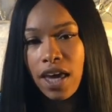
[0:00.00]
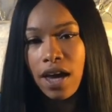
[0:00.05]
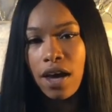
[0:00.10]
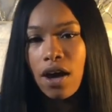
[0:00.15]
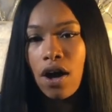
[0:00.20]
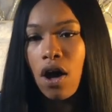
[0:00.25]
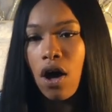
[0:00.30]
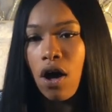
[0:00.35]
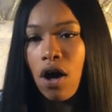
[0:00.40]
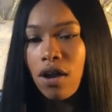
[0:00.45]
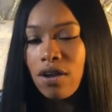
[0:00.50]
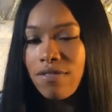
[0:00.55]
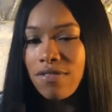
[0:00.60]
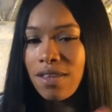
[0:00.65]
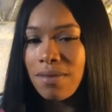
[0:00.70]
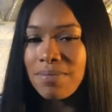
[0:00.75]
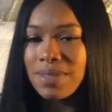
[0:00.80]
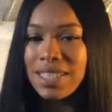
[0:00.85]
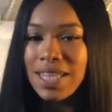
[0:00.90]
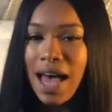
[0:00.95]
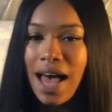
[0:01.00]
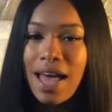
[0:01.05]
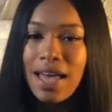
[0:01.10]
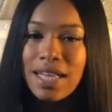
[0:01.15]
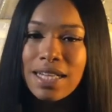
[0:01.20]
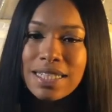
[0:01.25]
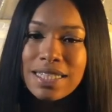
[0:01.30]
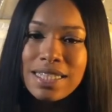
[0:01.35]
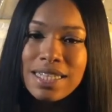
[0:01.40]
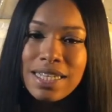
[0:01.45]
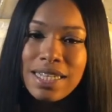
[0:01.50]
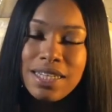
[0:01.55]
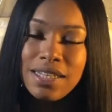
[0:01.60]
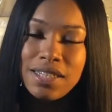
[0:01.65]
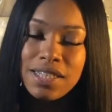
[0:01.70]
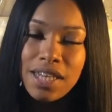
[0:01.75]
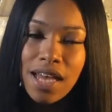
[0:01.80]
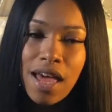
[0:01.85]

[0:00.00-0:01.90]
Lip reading: care, all of them tie into each